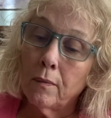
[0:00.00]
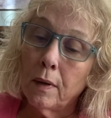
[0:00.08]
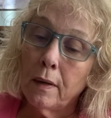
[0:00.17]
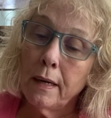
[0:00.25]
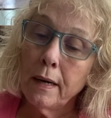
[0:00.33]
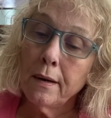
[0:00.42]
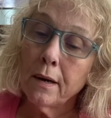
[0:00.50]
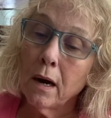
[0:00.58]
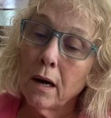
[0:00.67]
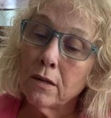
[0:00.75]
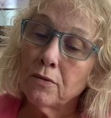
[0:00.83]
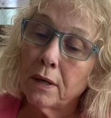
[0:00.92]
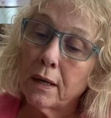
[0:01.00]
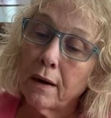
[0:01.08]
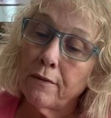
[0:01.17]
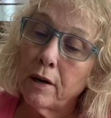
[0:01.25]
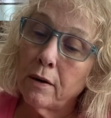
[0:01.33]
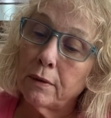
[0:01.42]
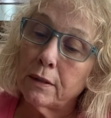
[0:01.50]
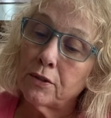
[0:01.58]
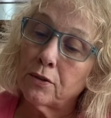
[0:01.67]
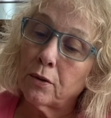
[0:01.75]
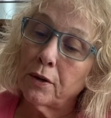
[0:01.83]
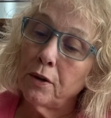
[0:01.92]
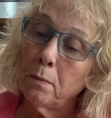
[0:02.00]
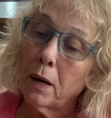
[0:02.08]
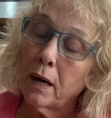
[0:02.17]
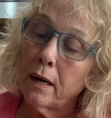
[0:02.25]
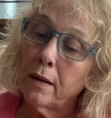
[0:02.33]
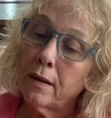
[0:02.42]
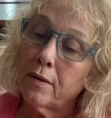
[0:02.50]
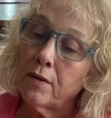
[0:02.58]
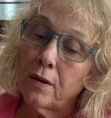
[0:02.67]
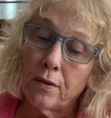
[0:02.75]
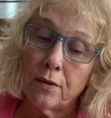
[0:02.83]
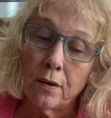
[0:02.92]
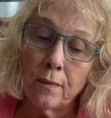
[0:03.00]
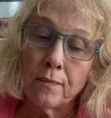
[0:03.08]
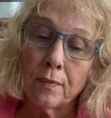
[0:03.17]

Detox, recover, and restore your body this season.